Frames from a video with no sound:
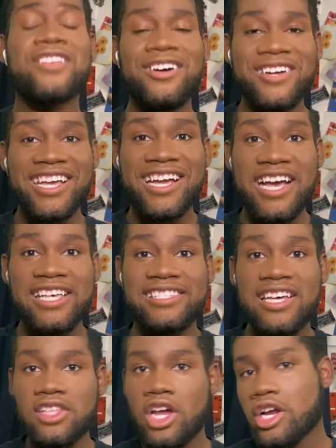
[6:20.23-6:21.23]
Okay guys,
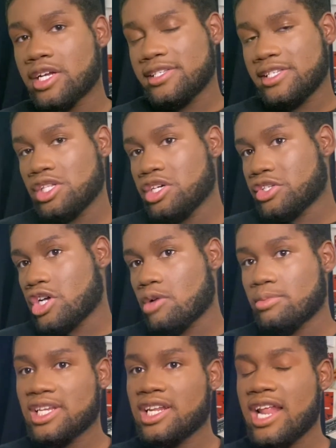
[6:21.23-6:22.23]
now that our concealer is
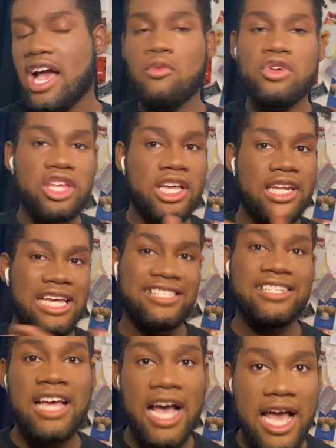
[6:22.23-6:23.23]
all blended out, we're looking nice
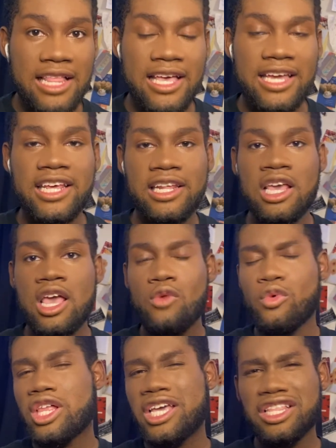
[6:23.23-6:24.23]
and highlighted.
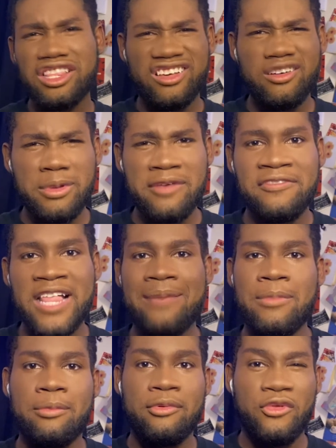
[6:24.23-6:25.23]
We're looking a little bit
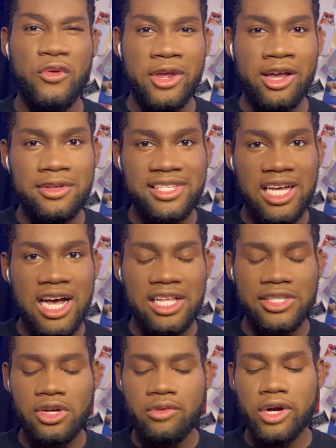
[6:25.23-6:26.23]
flat, but before we go into
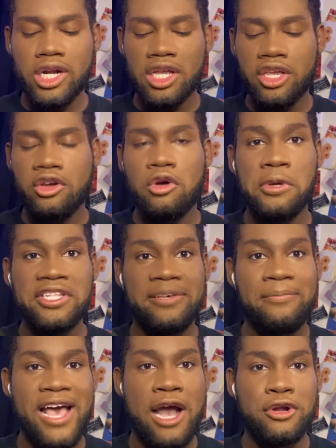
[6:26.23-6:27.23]
contour, we're going to go
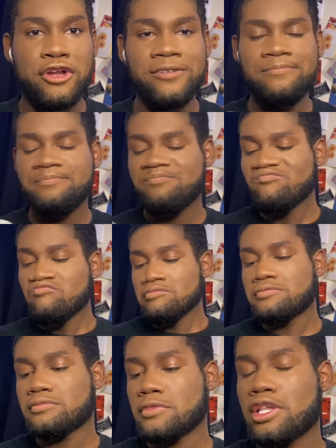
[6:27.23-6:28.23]
into powder.
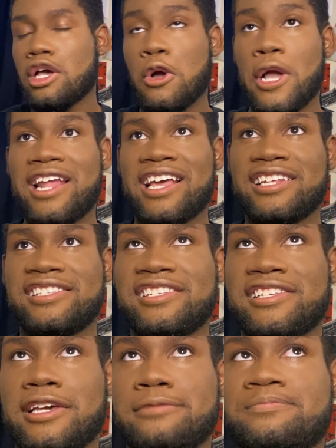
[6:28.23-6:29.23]
Oh god, I gotta sneeze again.